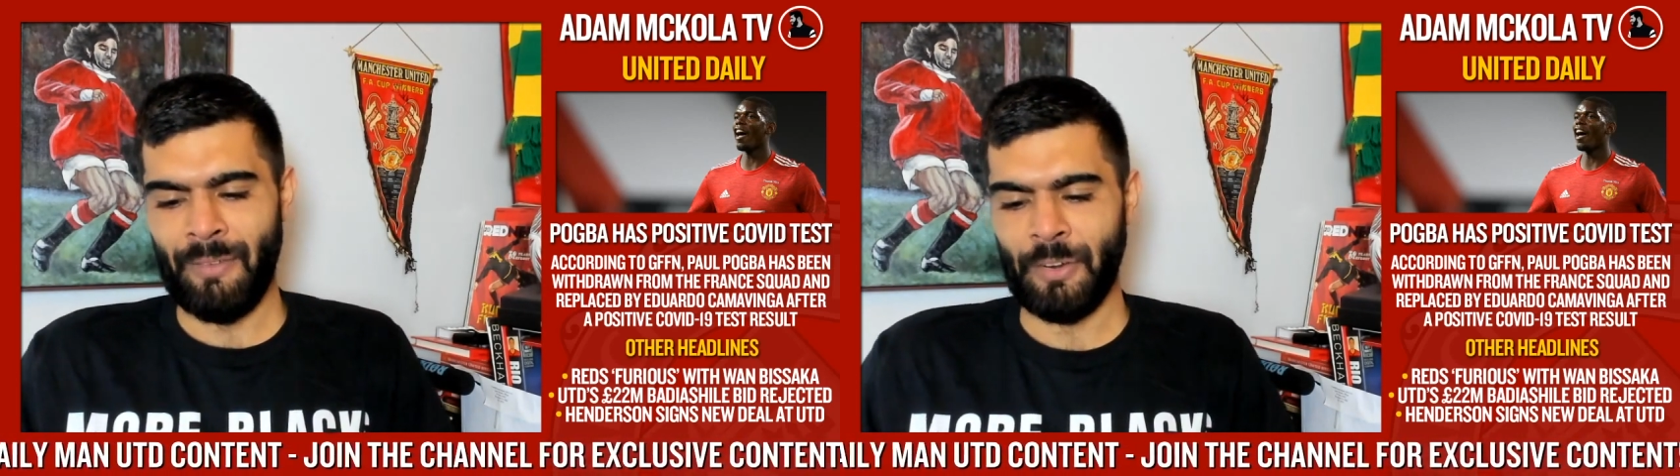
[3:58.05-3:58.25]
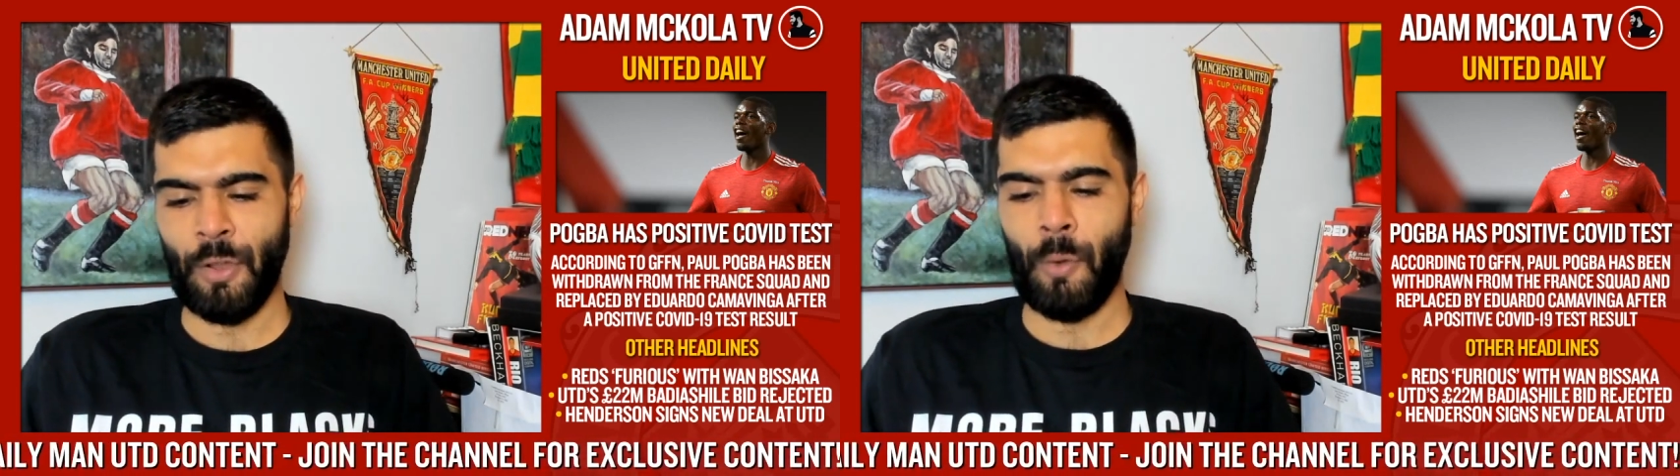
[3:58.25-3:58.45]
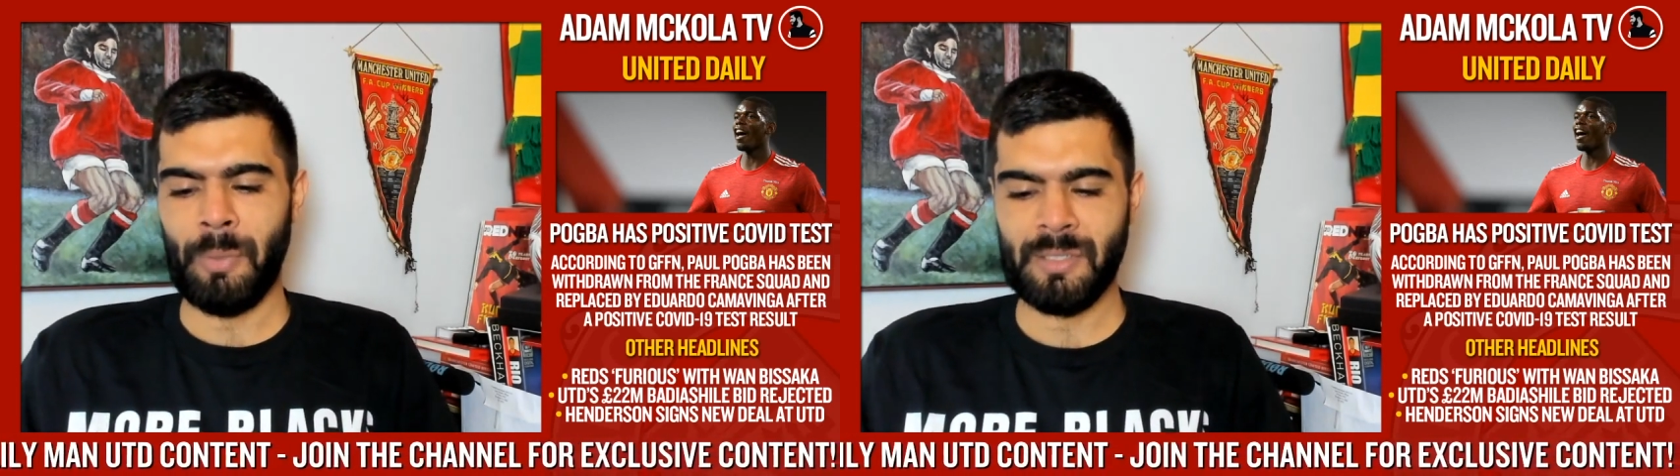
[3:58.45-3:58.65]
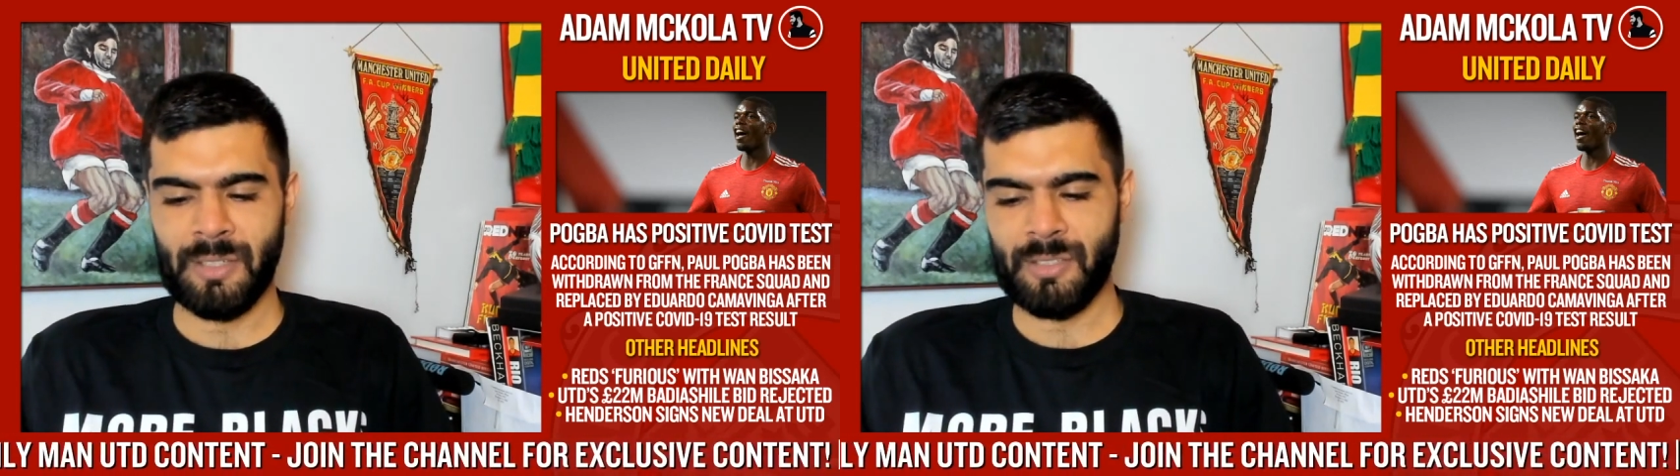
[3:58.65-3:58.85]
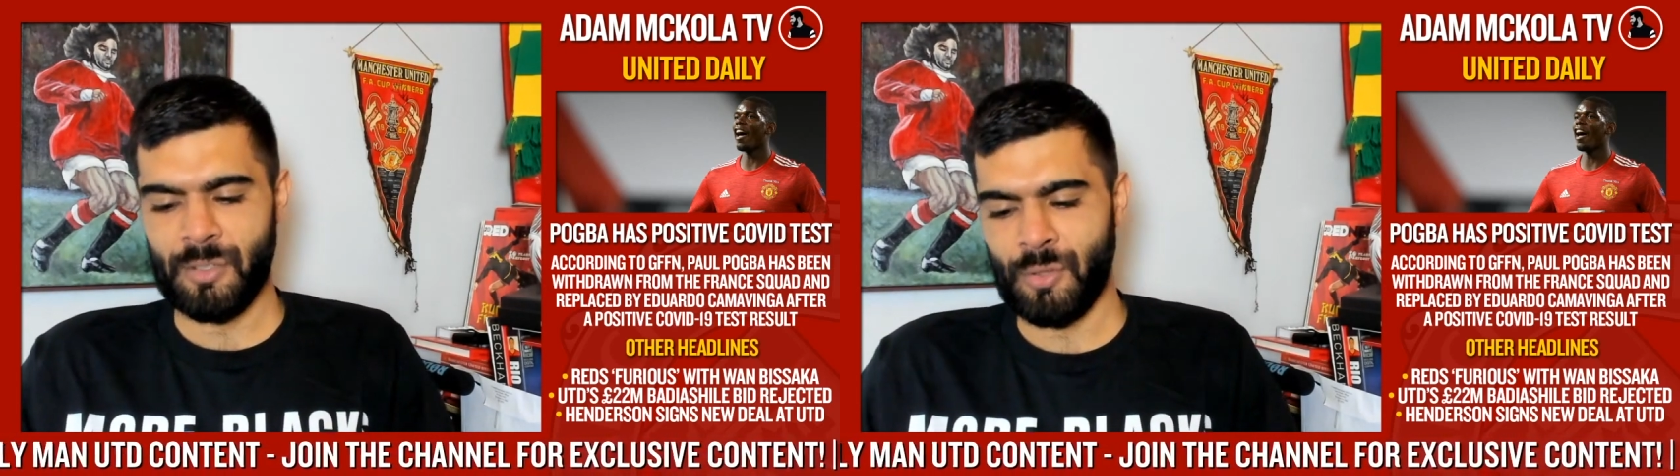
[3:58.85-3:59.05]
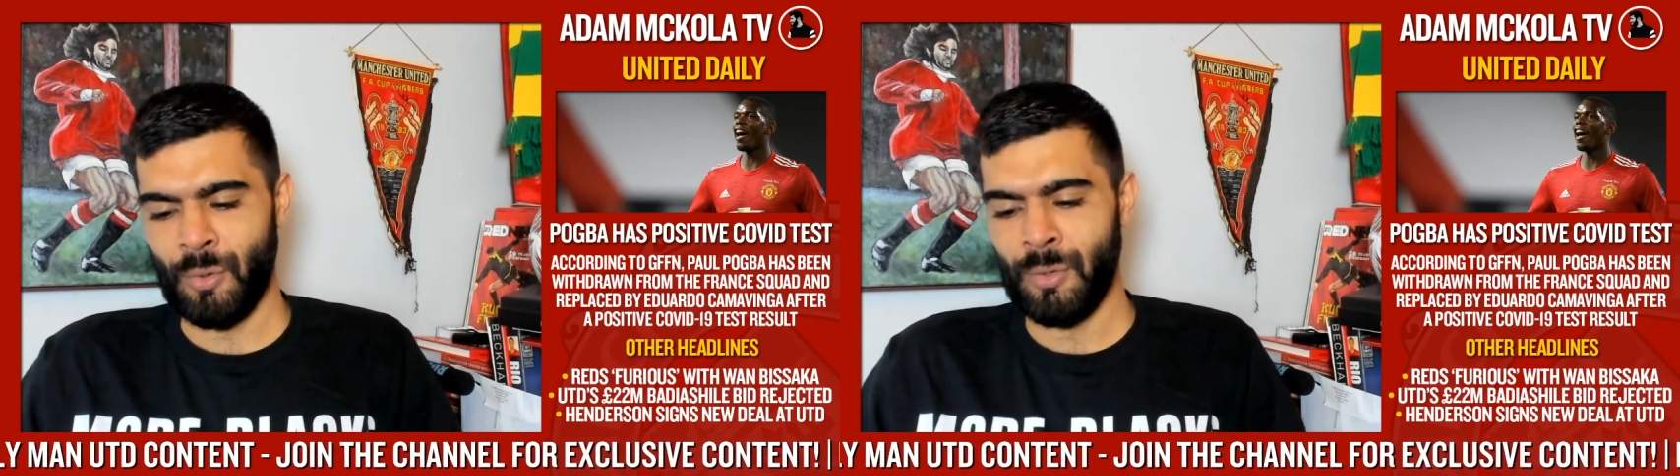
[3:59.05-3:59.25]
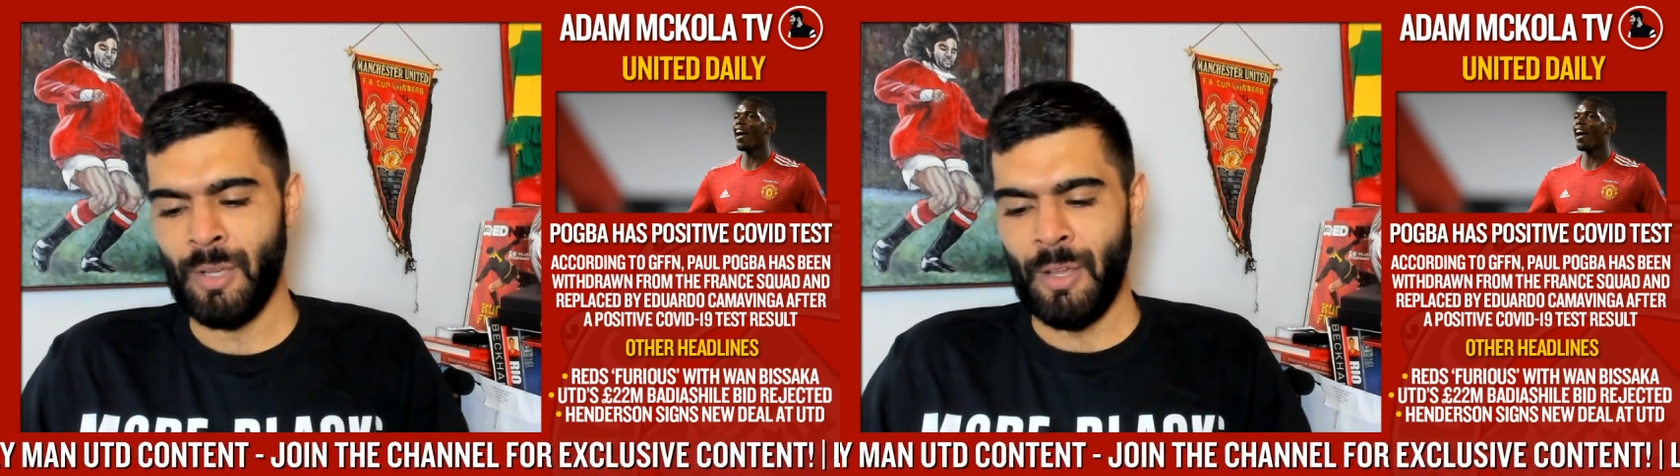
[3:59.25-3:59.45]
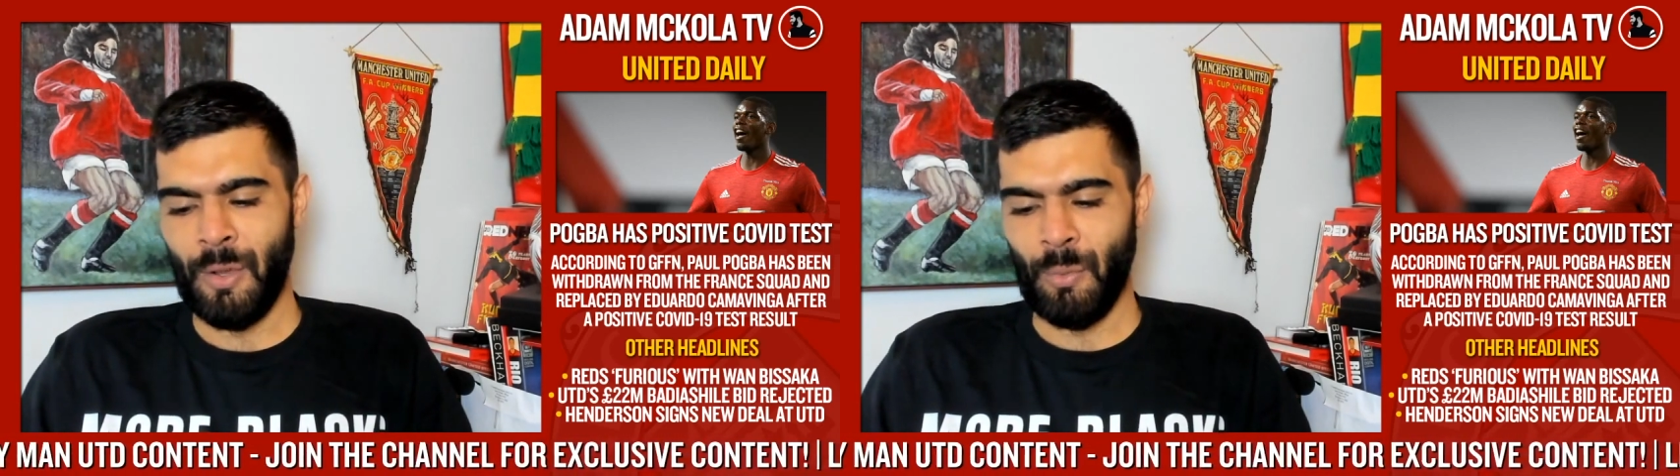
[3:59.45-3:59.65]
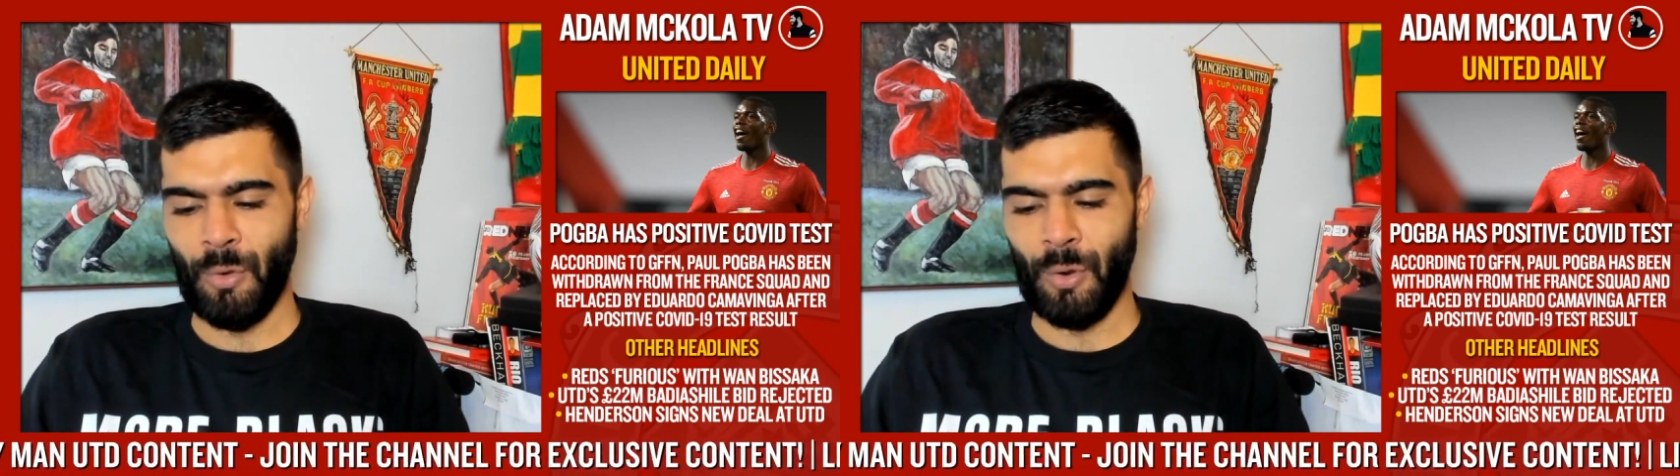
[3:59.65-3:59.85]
and no business at all. We're all